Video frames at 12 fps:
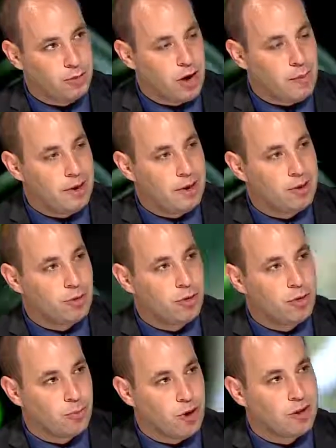Prime Minister or
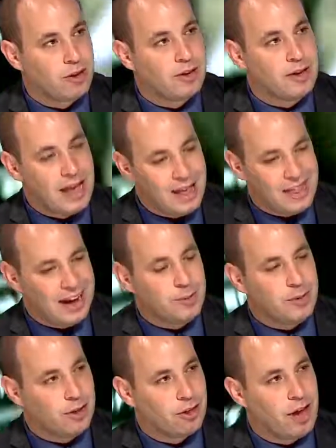the President, that could
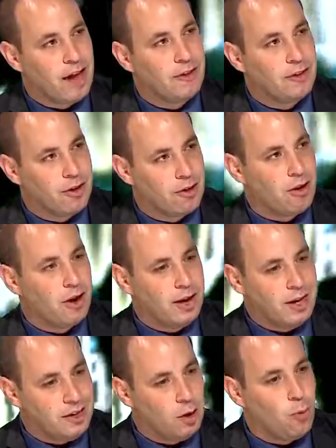be a sign that
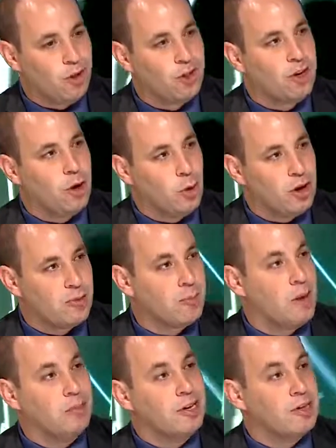India wants to go as
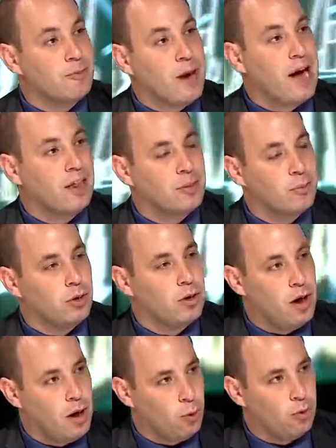public as possible
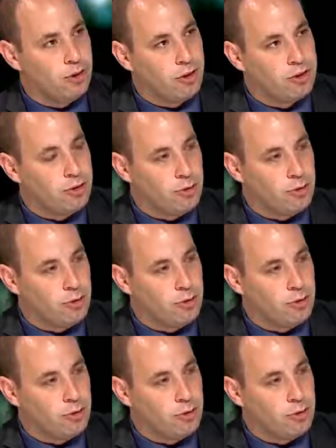with this new